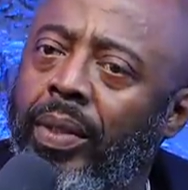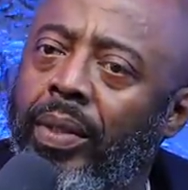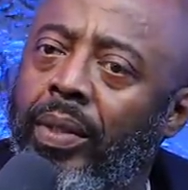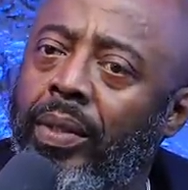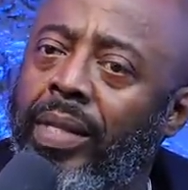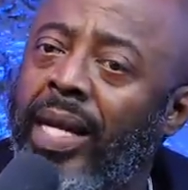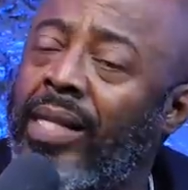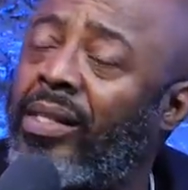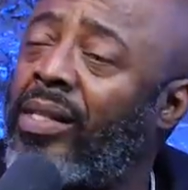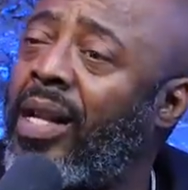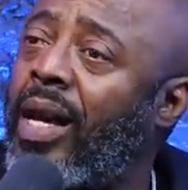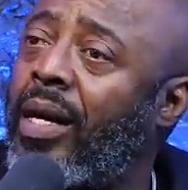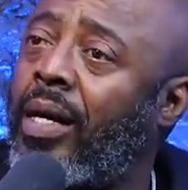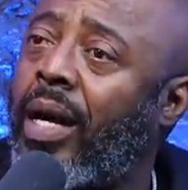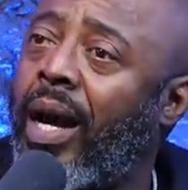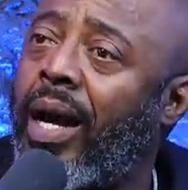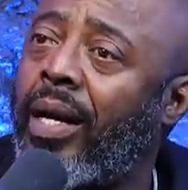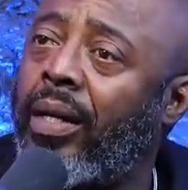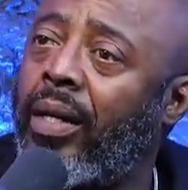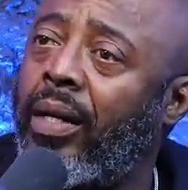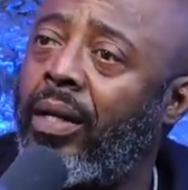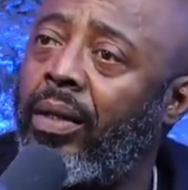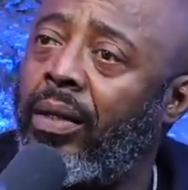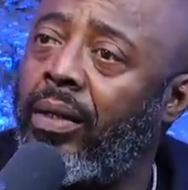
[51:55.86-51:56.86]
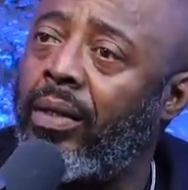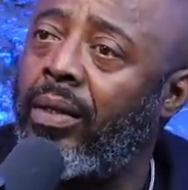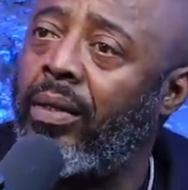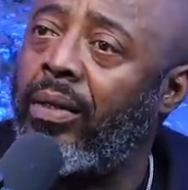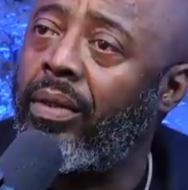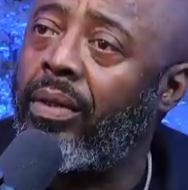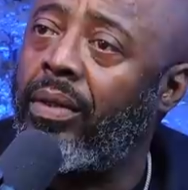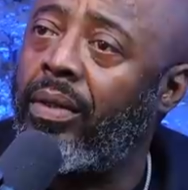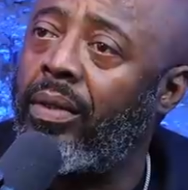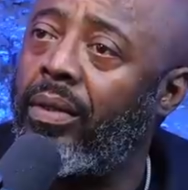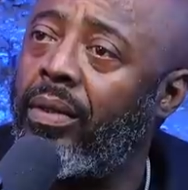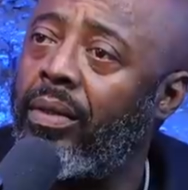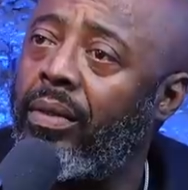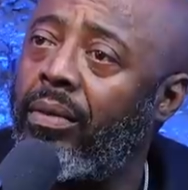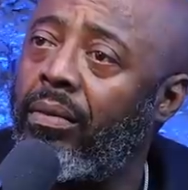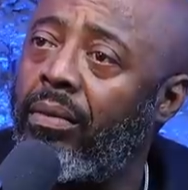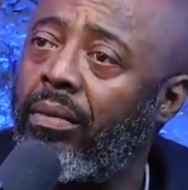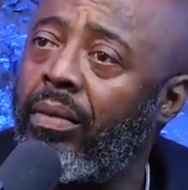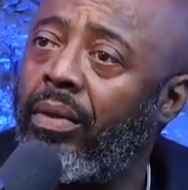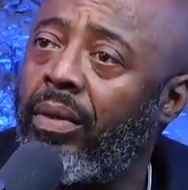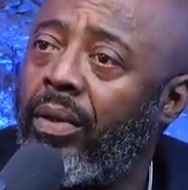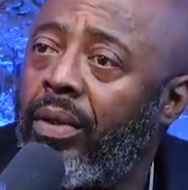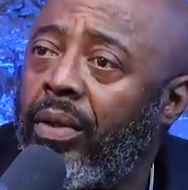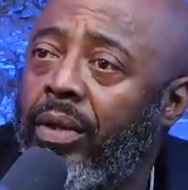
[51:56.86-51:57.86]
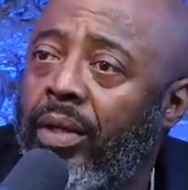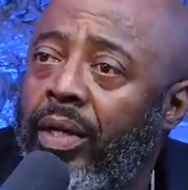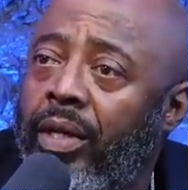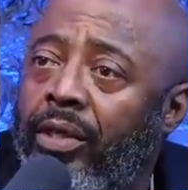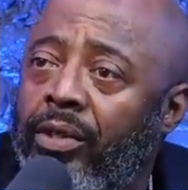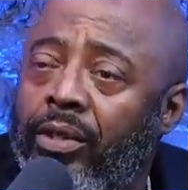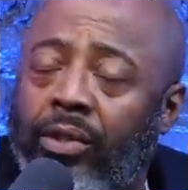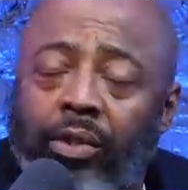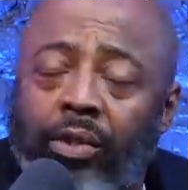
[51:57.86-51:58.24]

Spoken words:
That's not cocky. It's the